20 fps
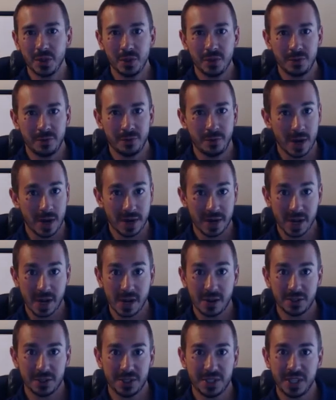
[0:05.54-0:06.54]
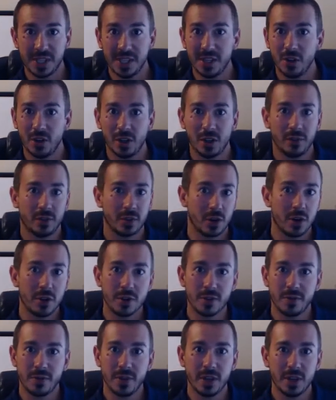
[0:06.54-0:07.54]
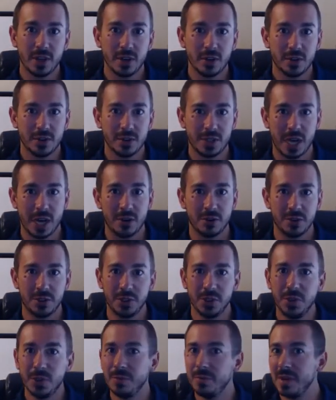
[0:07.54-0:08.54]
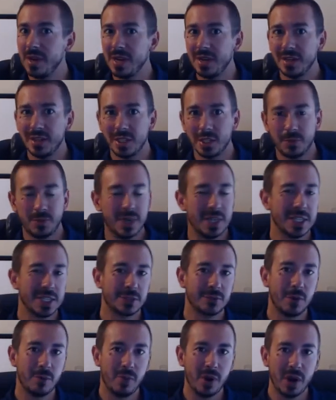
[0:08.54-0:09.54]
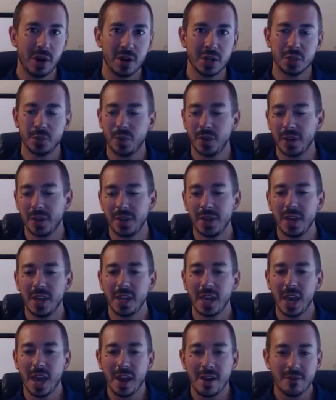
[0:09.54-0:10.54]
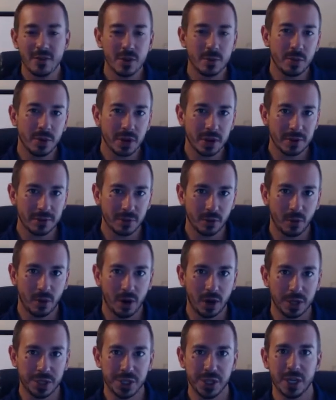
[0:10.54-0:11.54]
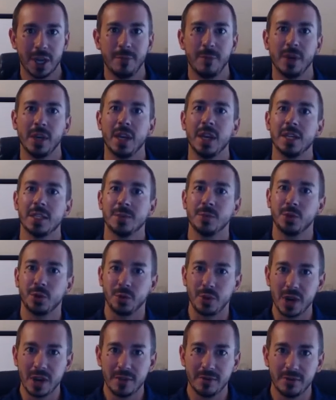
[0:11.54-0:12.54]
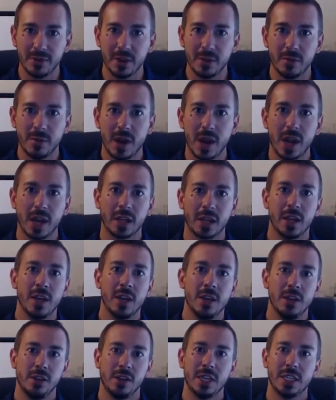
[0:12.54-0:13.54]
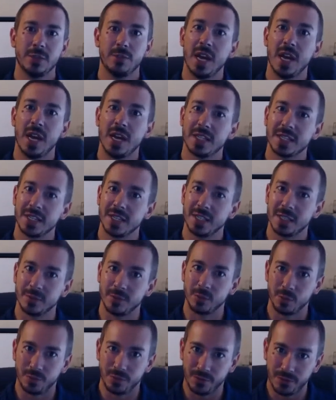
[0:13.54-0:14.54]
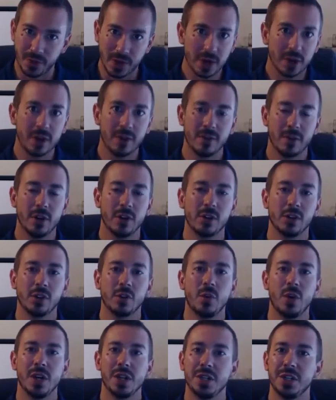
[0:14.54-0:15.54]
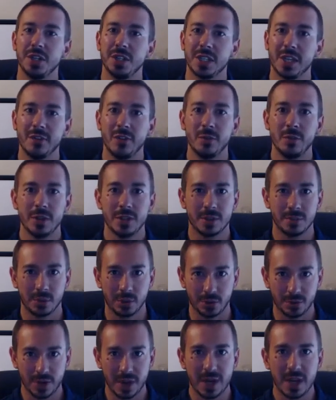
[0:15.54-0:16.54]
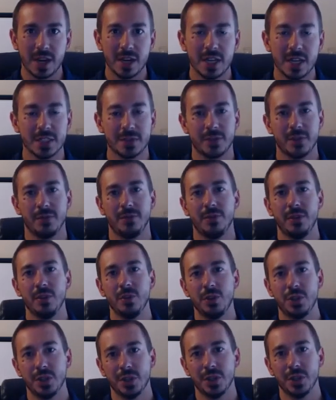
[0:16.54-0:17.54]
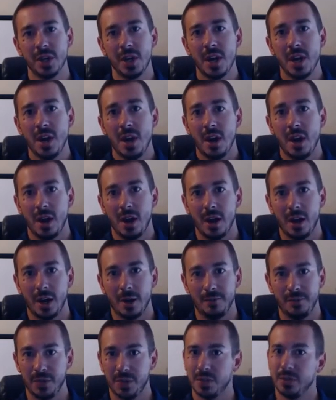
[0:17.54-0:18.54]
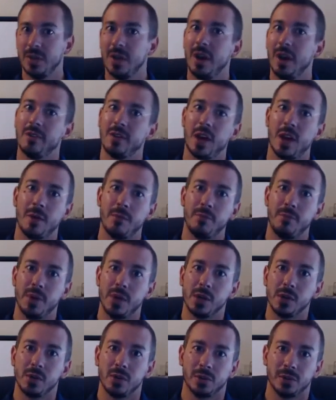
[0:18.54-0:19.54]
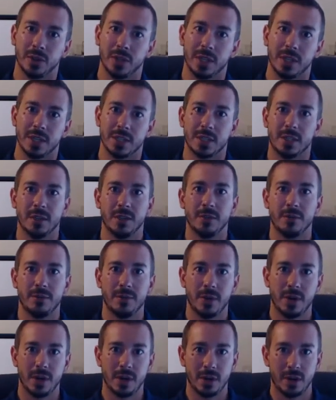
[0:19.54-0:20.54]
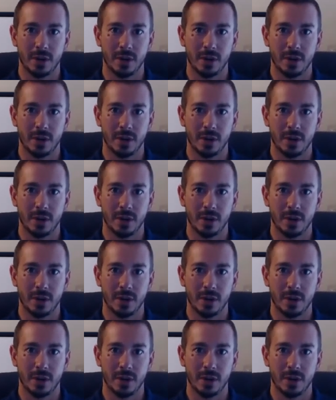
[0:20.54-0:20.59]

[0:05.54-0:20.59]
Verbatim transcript: you've by now seen all of our other videos, how-to, maintenance, basic repairs. Want to thank everybody for watching. I've been getting some great feedback. You guys have been asking some very, very good questions, giving me some great ideas for the future. So now I've got a big old list of